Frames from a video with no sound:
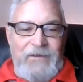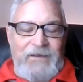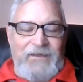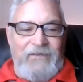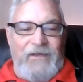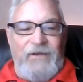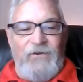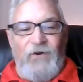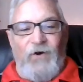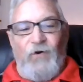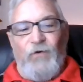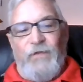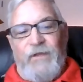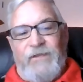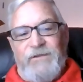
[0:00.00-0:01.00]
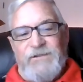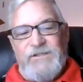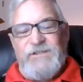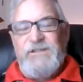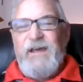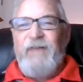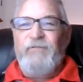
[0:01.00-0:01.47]
and they know that the
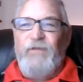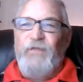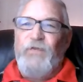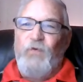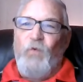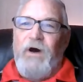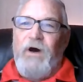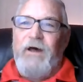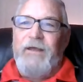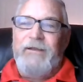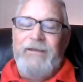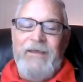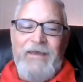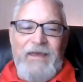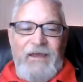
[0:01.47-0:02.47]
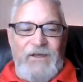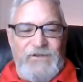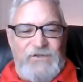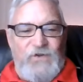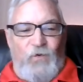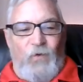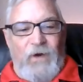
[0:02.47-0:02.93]
seventh one is
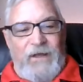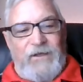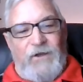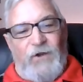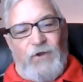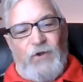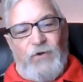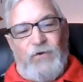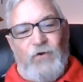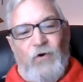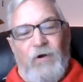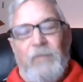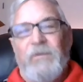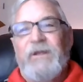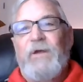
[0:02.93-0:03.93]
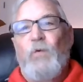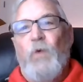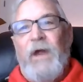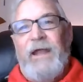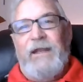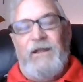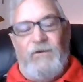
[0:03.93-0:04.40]
the one you're normally
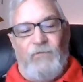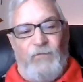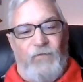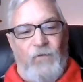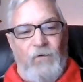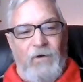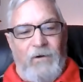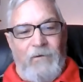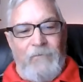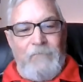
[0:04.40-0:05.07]
waiting for.